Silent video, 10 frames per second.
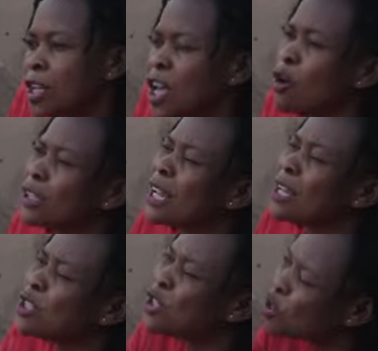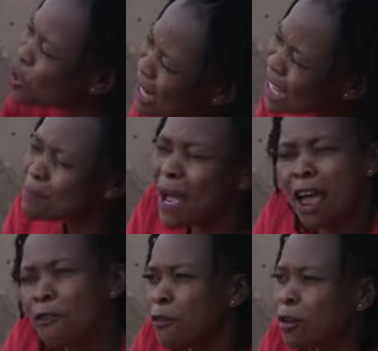He go to useless my
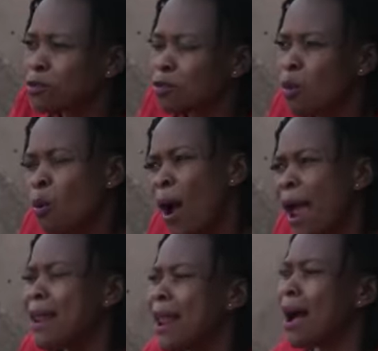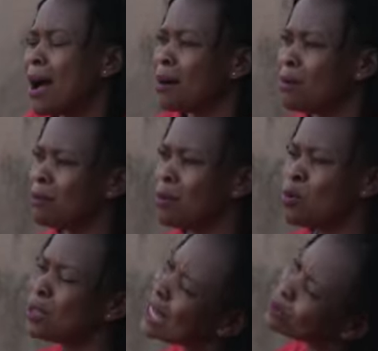effort. Why now?
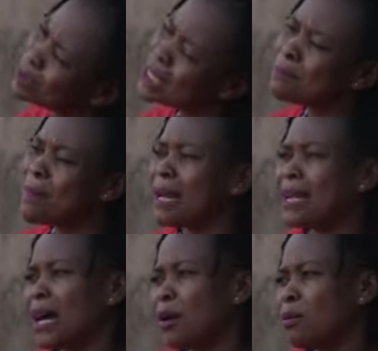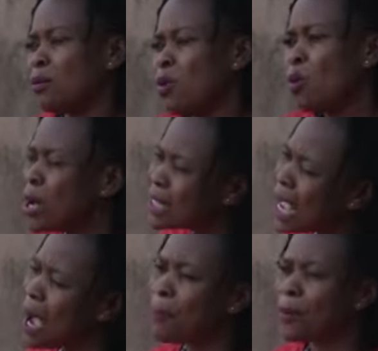What I do this man now? What
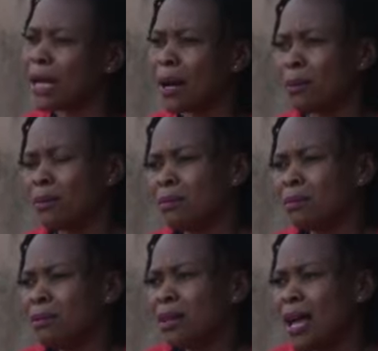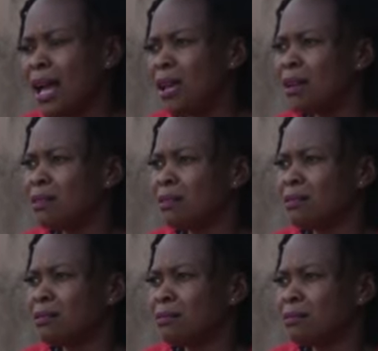happen now? Eh?
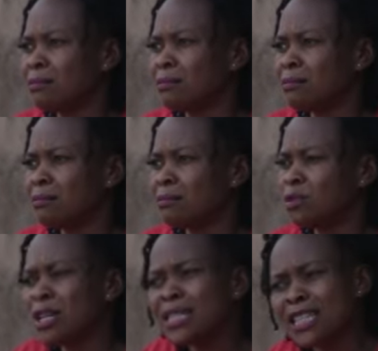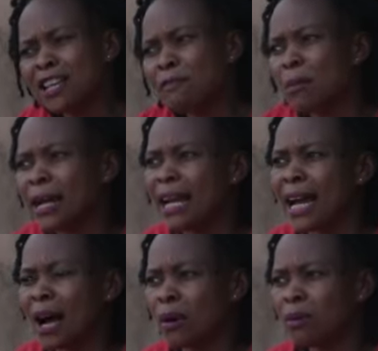Just they take my money
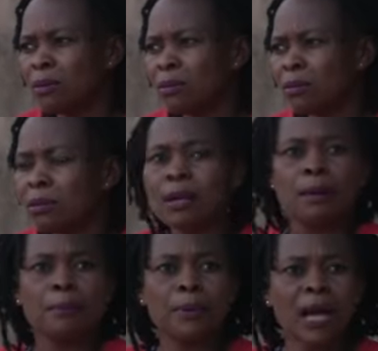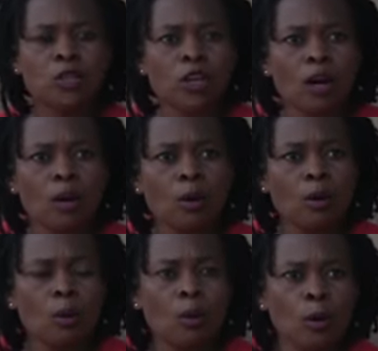anyhow. The Ajo?
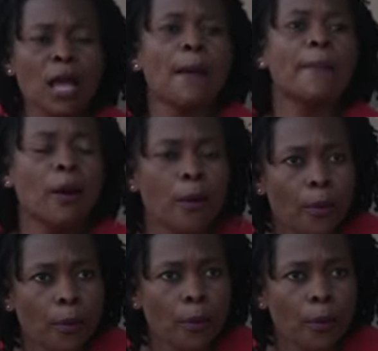Where your papa go?